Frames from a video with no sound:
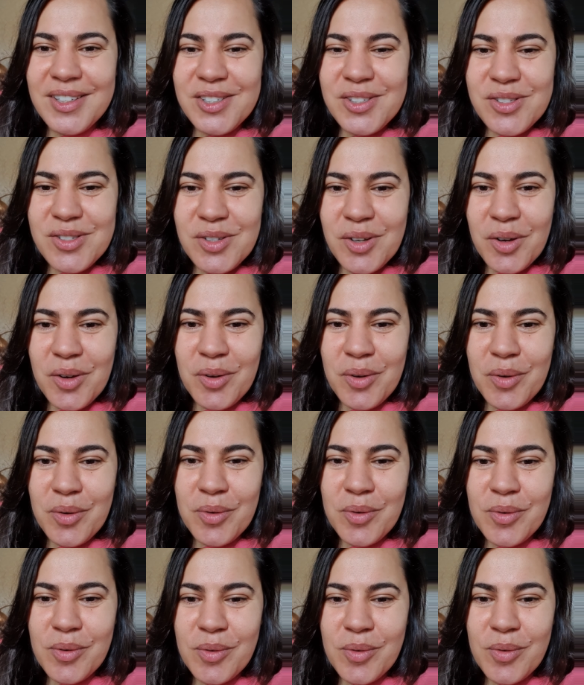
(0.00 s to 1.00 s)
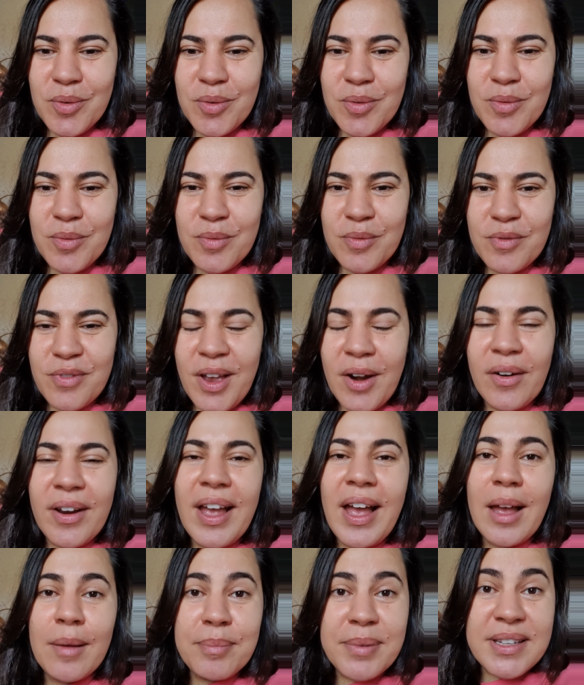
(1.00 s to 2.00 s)
so, very
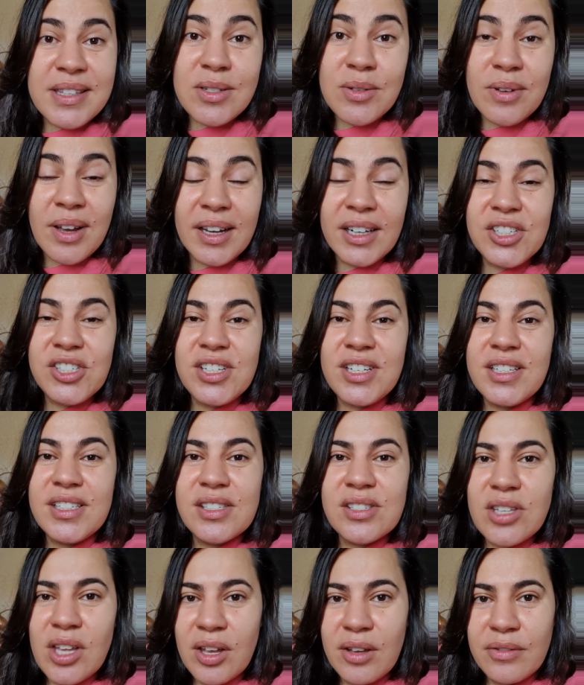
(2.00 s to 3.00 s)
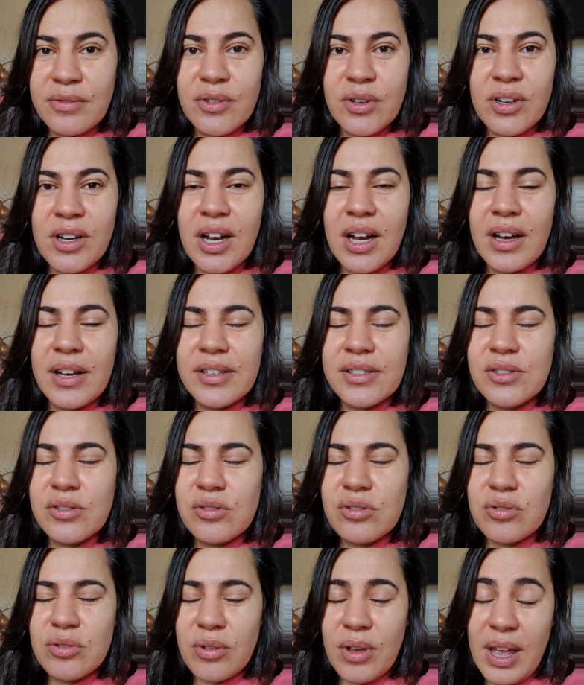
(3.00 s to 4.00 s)
happy to actually serve you guys
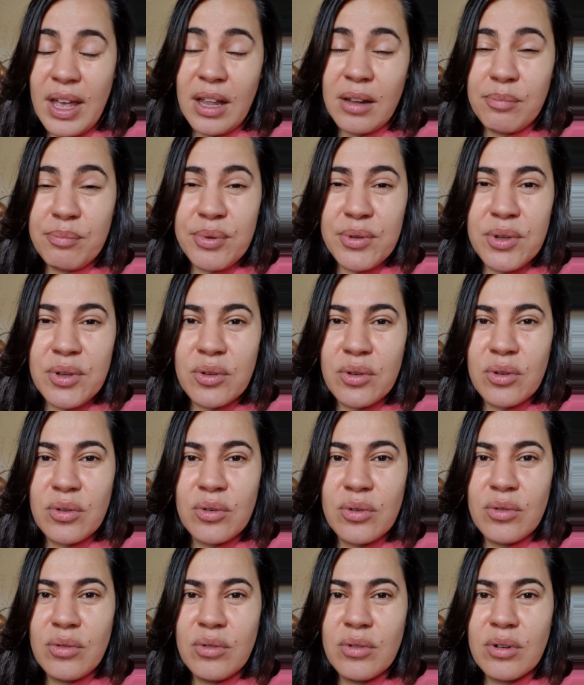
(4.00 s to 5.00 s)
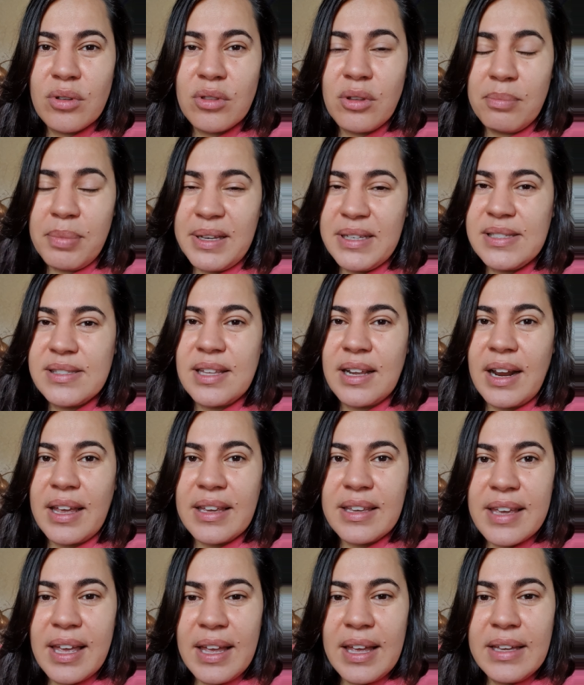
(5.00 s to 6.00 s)
to help you the best that I
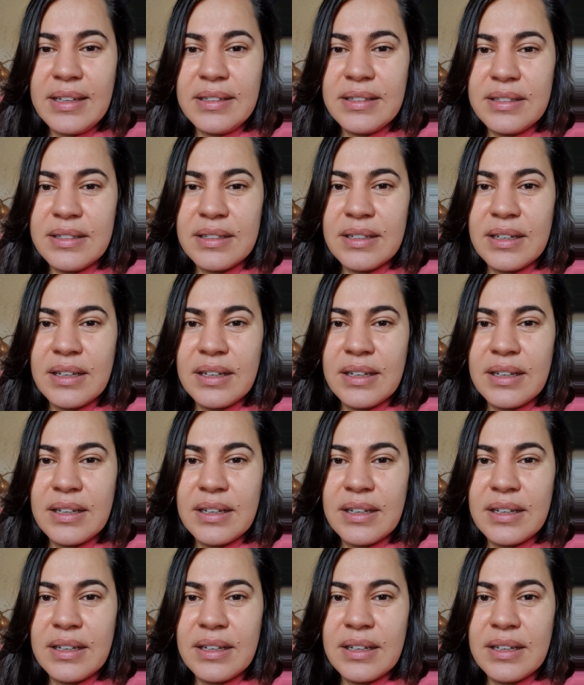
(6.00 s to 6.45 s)
can.